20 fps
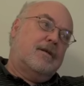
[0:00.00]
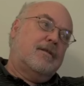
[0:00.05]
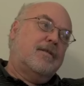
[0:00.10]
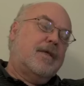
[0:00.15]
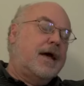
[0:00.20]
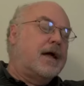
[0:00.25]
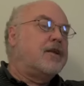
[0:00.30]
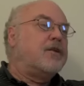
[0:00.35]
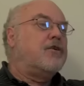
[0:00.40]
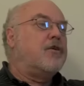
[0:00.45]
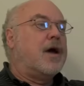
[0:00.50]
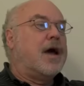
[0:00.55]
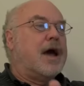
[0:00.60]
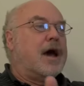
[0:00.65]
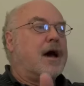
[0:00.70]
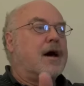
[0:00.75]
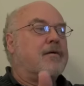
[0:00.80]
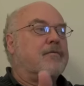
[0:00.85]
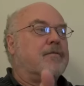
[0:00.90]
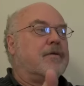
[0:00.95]
Then you
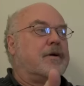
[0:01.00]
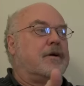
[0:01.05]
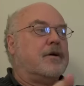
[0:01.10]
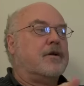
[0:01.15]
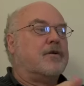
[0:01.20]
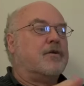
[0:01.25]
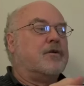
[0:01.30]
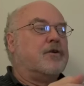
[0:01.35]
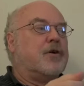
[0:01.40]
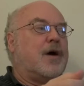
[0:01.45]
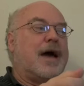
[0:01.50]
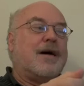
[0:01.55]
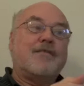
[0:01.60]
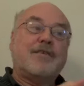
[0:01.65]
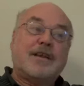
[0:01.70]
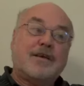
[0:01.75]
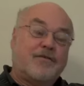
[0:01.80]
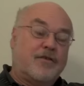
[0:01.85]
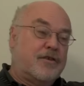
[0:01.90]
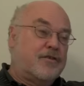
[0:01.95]
have, you know, you have
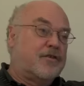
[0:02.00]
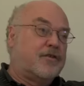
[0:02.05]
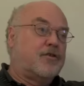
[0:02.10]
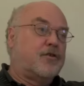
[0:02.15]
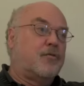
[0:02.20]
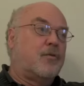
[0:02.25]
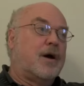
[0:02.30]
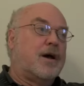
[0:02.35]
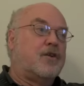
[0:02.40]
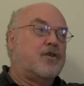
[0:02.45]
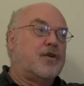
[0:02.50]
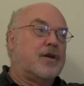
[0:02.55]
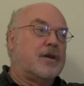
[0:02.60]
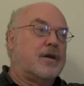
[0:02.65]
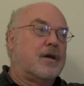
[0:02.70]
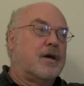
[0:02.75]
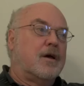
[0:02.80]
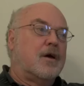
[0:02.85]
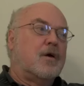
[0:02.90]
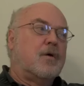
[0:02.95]
a different
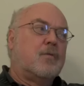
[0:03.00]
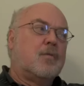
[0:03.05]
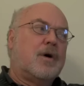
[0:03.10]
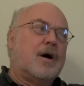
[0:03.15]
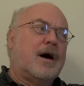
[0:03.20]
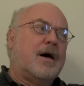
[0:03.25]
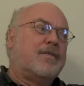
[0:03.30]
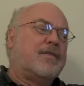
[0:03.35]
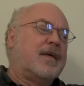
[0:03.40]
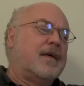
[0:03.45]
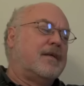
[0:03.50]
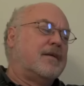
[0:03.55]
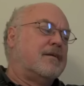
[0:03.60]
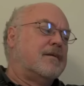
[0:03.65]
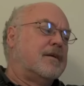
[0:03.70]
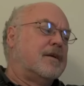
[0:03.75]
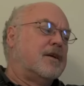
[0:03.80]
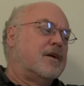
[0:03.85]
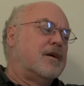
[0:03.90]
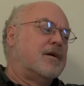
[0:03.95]
situation. Well, I think,
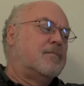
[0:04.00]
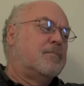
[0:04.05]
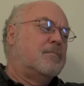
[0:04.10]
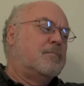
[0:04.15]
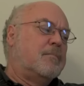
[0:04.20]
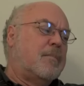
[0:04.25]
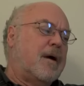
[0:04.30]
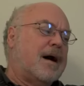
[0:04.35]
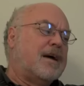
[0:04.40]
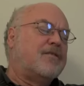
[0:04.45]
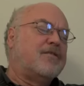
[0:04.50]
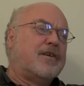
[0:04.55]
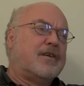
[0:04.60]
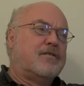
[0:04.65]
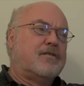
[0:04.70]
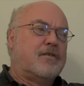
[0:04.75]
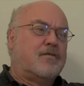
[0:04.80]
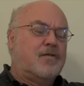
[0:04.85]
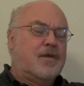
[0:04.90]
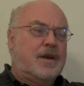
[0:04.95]
you know, my
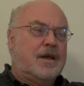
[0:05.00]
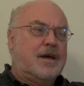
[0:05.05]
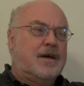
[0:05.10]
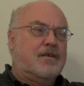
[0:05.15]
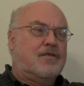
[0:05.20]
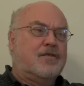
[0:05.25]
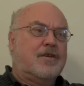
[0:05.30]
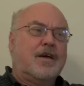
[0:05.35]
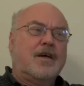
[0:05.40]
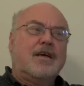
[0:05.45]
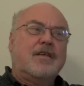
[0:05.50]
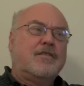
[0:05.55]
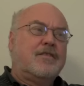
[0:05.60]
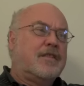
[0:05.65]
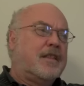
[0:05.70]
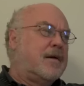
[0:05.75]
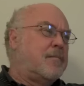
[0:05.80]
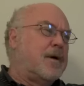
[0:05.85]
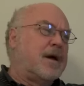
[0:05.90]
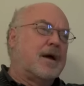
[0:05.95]
sense of it is
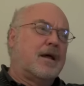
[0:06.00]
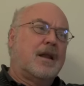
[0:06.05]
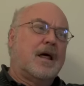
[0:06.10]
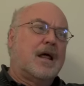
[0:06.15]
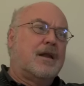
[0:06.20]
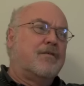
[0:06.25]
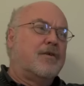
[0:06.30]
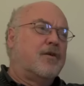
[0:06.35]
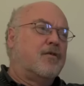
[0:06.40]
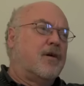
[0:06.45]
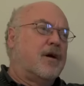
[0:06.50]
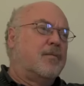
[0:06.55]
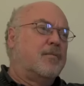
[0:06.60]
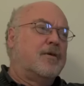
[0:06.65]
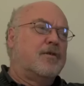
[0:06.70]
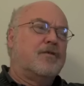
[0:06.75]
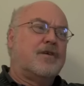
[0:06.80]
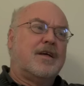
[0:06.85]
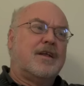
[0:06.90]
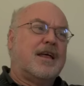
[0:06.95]
they make a lot of
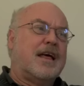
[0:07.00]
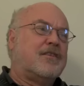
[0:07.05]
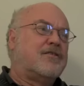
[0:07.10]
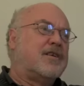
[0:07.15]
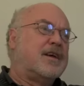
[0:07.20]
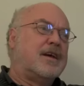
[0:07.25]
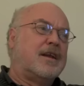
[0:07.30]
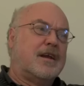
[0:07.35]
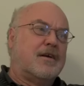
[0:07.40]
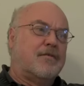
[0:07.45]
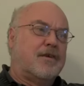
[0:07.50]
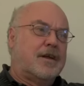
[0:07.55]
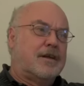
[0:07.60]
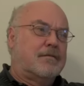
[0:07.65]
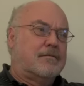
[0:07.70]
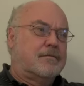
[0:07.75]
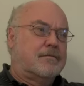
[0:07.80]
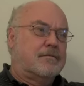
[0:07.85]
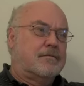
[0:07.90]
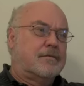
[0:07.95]
agreements and that's the end of it.
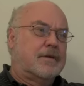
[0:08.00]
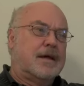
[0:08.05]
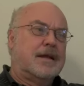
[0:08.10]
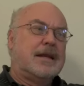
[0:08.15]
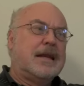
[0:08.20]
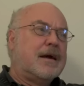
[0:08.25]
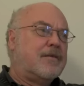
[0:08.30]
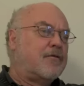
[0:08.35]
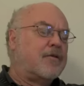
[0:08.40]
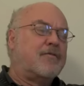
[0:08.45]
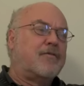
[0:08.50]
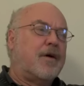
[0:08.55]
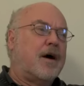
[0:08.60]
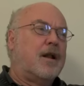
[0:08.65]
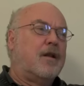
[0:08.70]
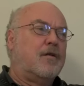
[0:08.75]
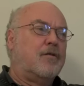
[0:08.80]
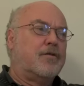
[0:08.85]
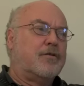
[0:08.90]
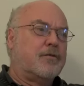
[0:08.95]
They never
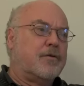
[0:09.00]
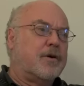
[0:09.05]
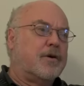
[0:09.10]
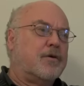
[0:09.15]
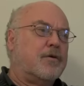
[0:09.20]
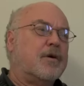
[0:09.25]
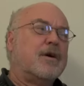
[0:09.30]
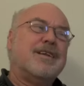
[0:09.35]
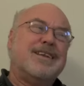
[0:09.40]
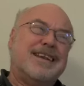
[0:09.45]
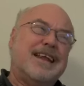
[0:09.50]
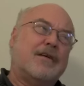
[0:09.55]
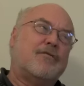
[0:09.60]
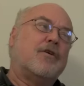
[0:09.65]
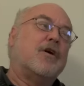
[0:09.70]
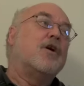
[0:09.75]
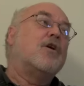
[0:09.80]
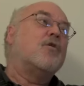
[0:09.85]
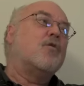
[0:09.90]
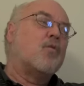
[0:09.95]
follow through,
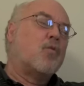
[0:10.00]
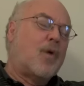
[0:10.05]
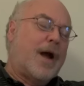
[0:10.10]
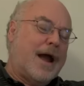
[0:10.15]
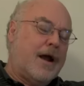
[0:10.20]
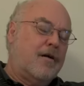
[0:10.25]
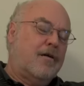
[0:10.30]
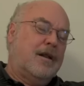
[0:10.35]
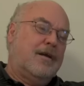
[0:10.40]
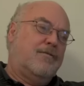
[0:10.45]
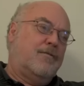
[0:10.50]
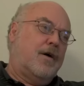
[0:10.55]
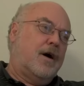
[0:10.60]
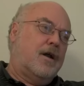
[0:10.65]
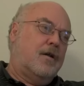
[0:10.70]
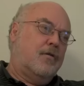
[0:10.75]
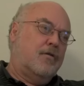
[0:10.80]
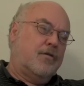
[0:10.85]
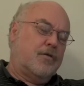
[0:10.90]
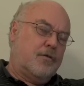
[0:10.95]
never, rarely
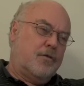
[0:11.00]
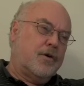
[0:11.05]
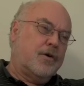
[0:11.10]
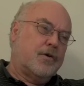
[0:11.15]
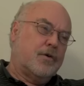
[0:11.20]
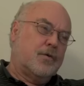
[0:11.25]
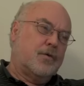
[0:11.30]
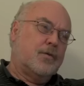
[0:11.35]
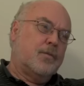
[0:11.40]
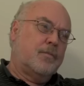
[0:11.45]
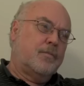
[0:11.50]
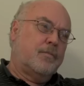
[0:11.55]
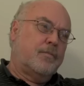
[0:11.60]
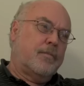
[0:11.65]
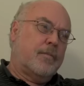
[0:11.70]
follow through